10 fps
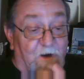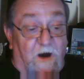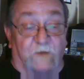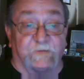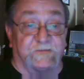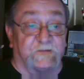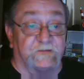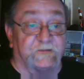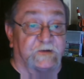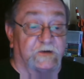
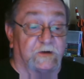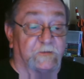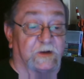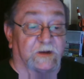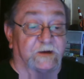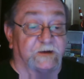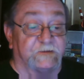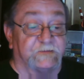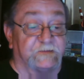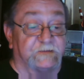Officers and their
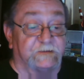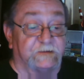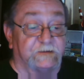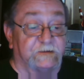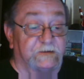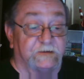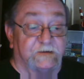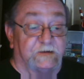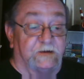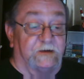abilities.
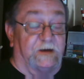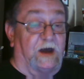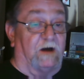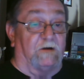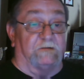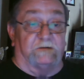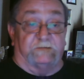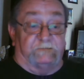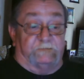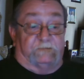Now,
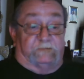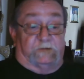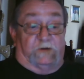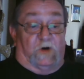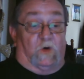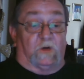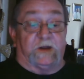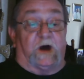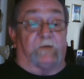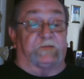
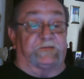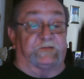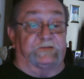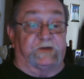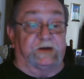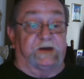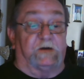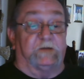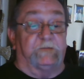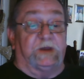only officers can
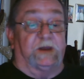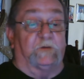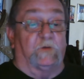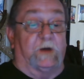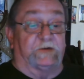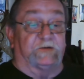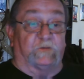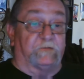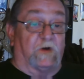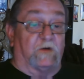carry melee weapons.
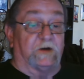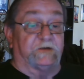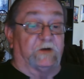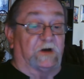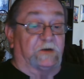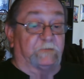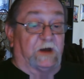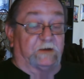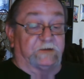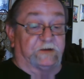We've already talked
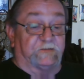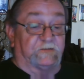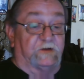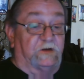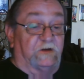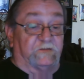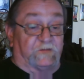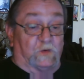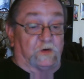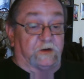about this.
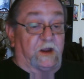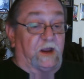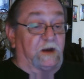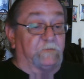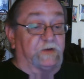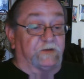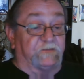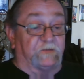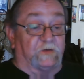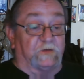Sword and a
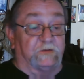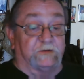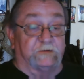pistol.